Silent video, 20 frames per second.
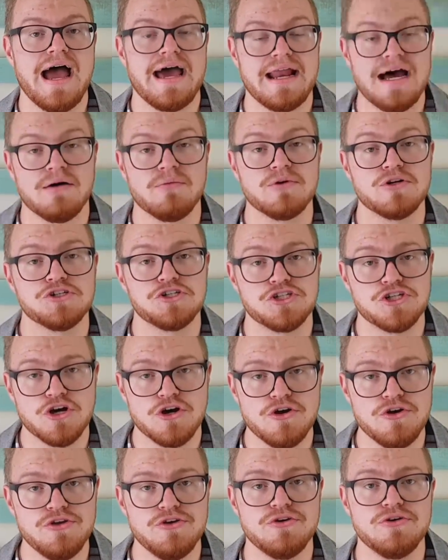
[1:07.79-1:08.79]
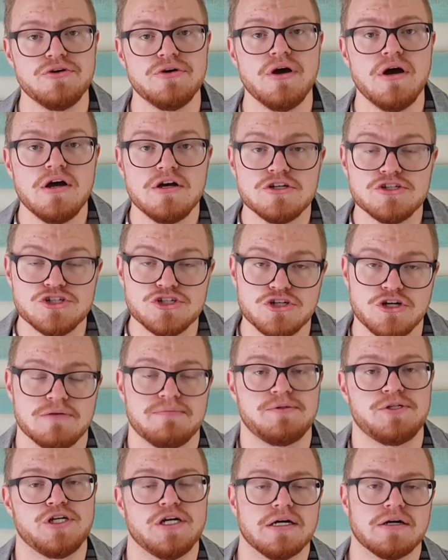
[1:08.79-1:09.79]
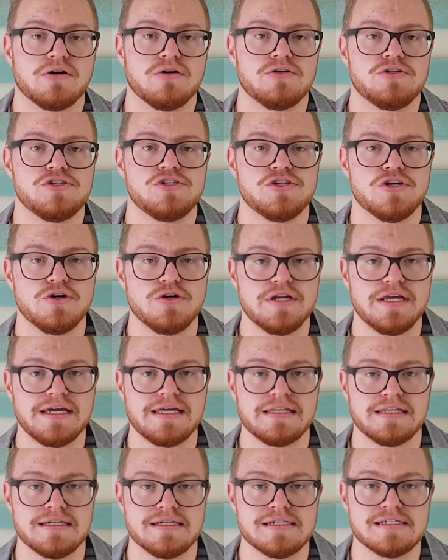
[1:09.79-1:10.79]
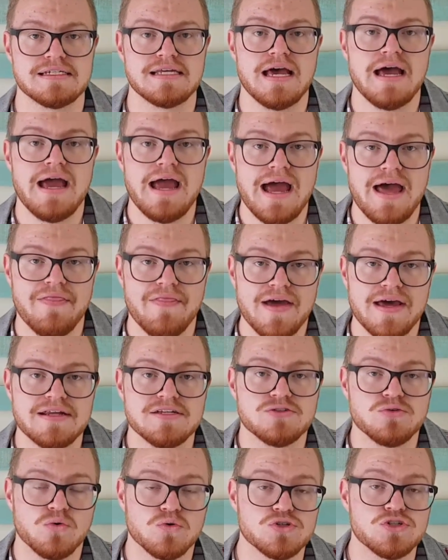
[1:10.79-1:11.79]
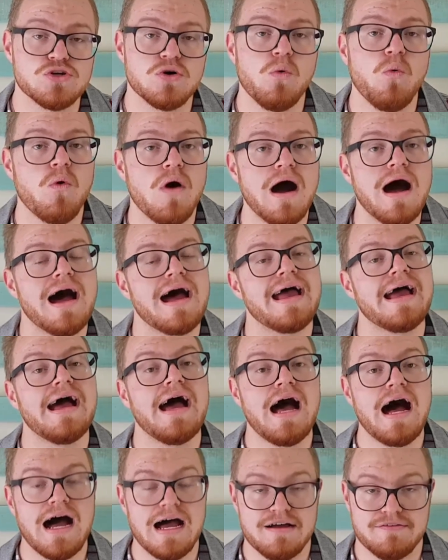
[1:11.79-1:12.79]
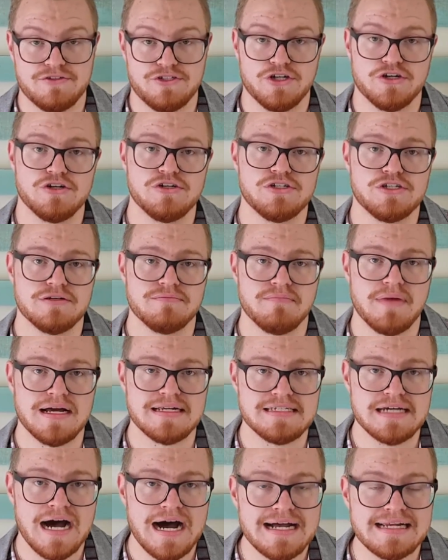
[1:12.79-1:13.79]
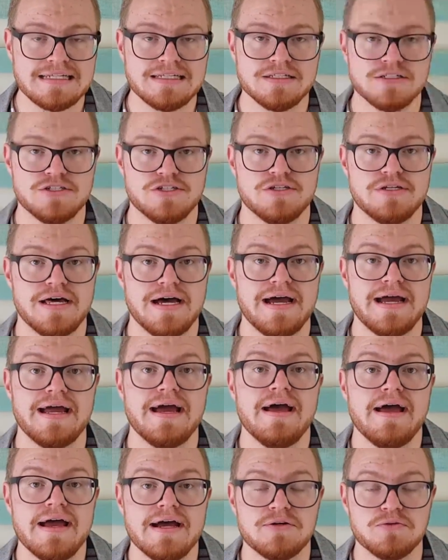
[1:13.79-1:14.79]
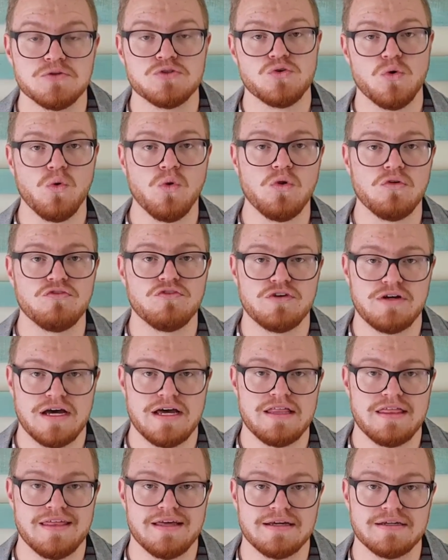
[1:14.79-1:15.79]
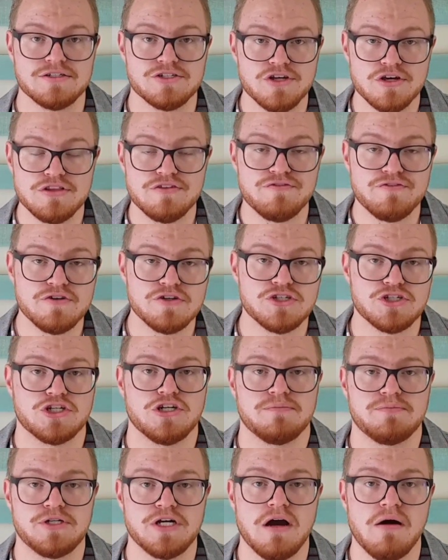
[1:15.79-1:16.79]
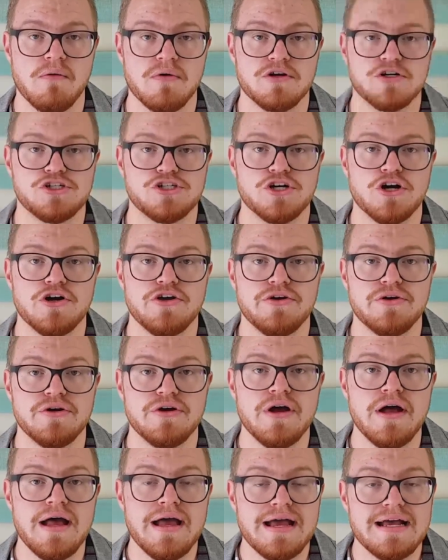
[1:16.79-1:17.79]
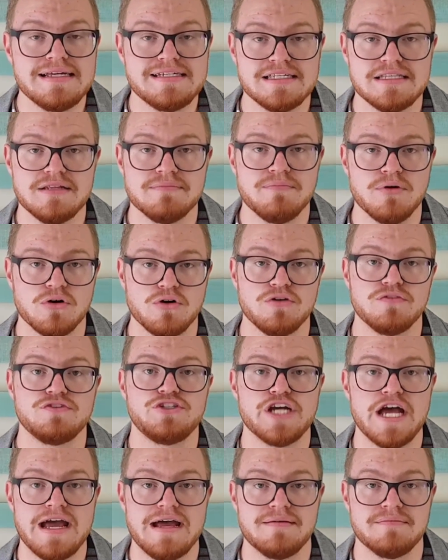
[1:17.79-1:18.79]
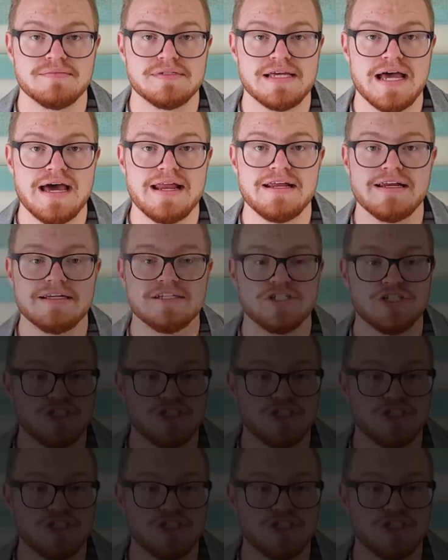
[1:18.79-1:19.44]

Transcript: And I want to show you scripture concerning this. And that is also why I've chosen my title today, It Was All for Nothing. So the first scripture I want to show you is in the book of James, and it